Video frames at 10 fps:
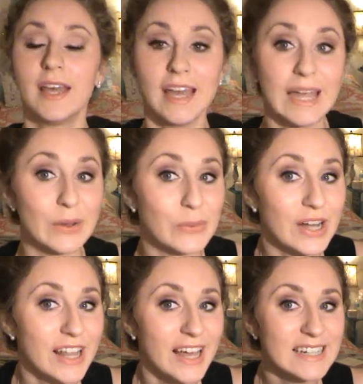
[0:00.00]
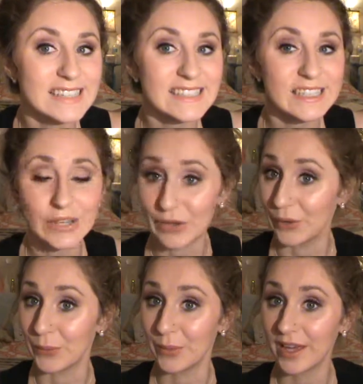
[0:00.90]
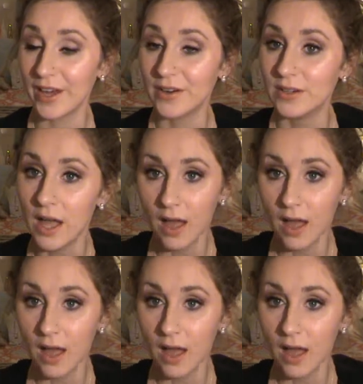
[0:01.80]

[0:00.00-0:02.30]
And voila, here we go.